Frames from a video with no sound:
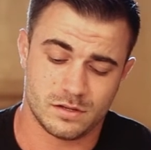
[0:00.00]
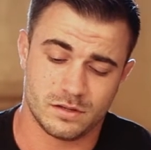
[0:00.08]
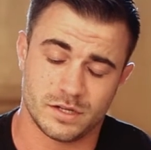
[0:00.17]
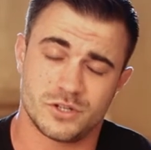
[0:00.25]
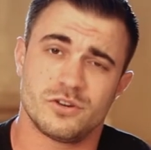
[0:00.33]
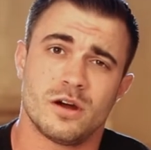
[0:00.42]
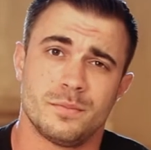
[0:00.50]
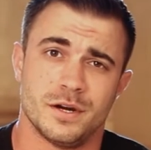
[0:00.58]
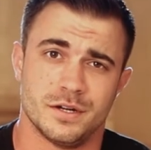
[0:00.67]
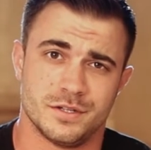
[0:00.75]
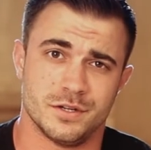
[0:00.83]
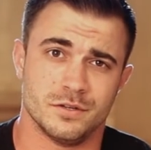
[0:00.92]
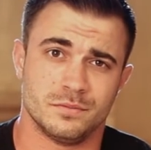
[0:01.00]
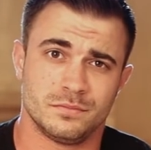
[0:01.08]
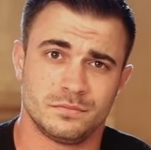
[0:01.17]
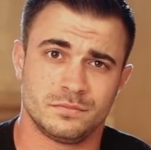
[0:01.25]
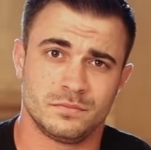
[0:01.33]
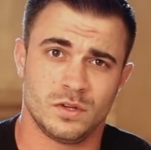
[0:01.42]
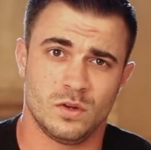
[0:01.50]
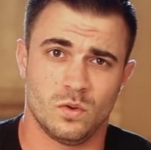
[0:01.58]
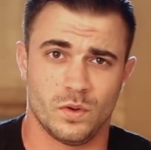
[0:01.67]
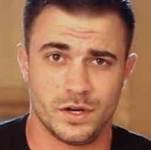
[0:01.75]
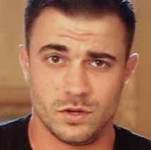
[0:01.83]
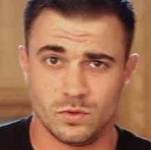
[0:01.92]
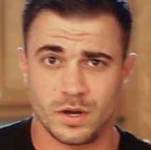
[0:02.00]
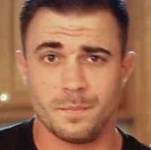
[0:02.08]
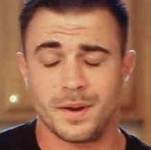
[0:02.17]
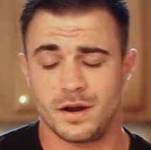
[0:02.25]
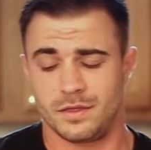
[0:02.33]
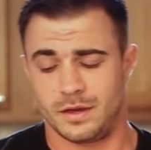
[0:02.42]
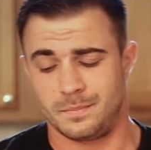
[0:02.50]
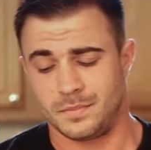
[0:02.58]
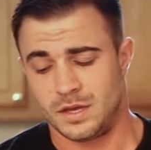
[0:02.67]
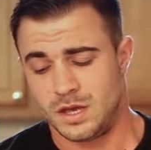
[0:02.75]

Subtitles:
than strawberries do when you compare them.